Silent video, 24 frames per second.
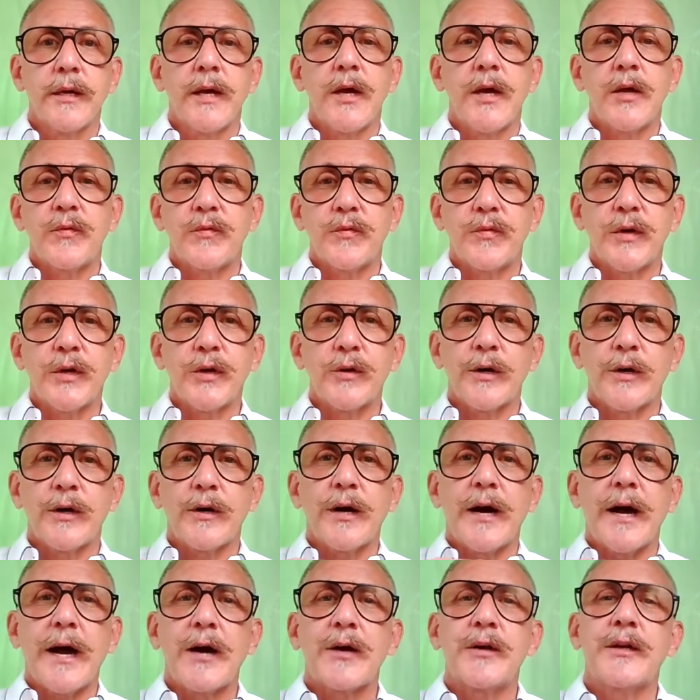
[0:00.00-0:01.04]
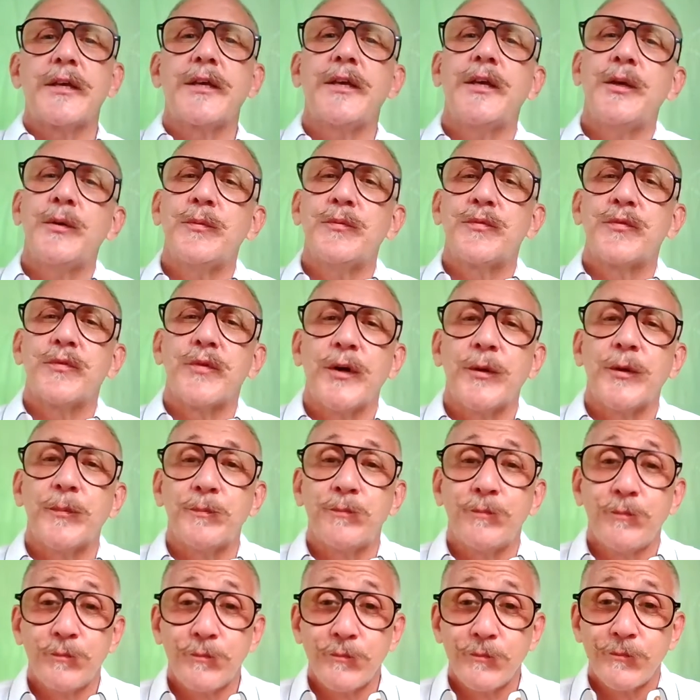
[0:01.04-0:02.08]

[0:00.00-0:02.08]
and figure out how to keep from